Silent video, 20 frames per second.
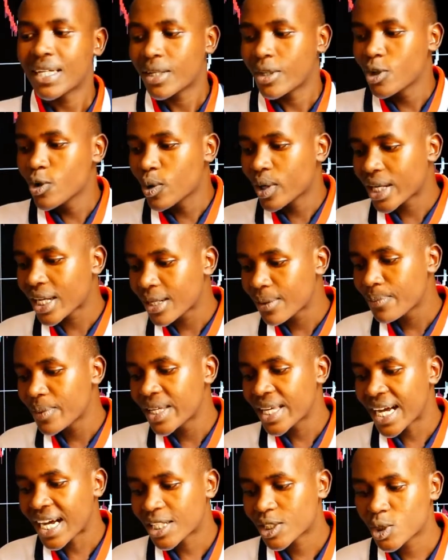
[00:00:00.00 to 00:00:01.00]
you can
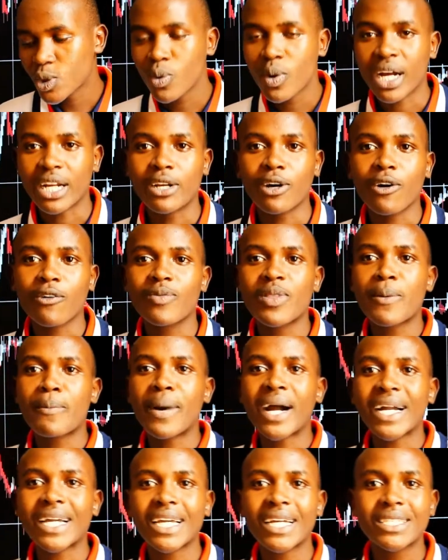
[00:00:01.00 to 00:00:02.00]
be assured of the
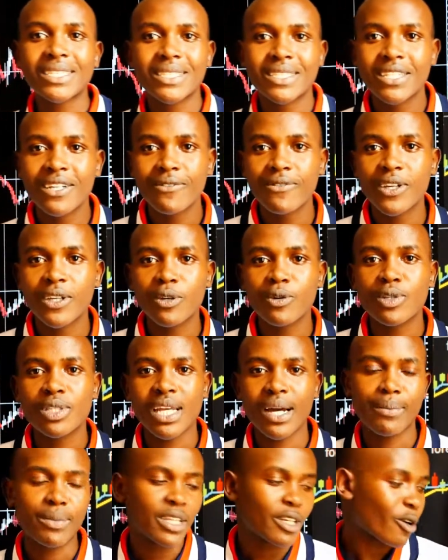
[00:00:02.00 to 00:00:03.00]
market giving you
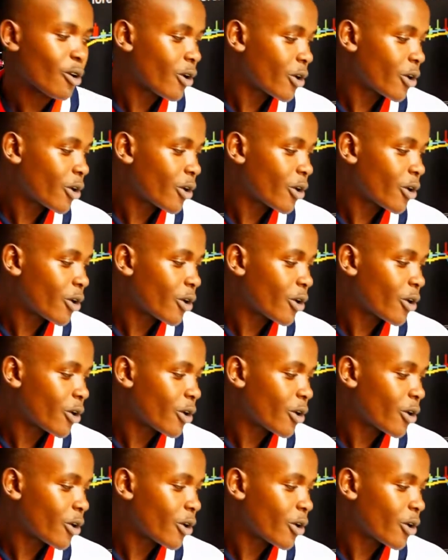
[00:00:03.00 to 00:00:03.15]
something,